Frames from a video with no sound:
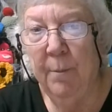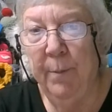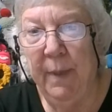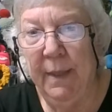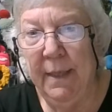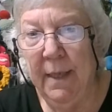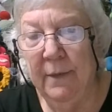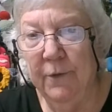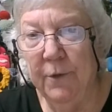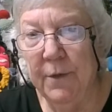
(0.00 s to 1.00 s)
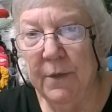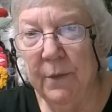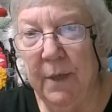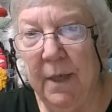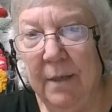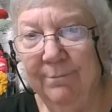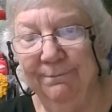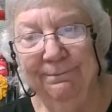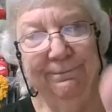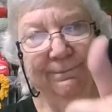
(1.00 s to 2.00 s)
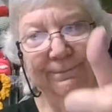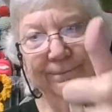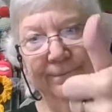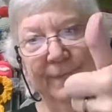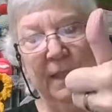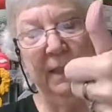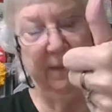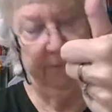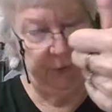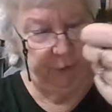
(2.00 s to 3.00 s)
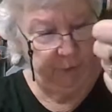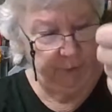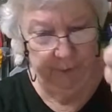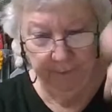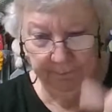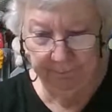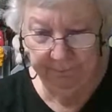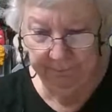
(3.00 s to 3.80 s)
A bunny anniversary. I love it, Sugar.